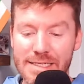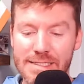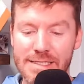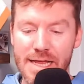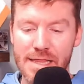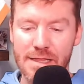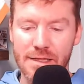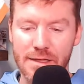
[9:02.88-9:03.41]

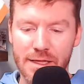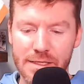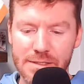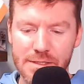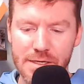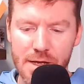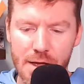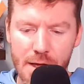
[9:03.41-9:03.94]
on the
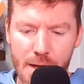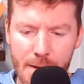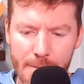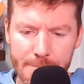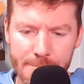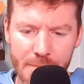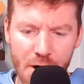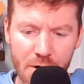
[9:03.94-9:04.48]
list,
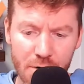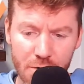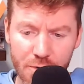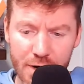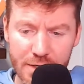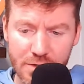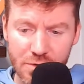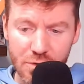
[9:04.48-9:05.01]

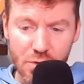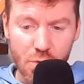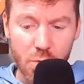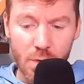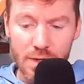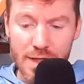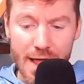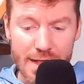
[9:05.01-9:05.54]
Margaret
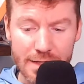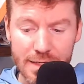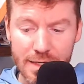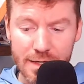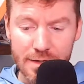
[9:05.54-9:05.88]
Quallali.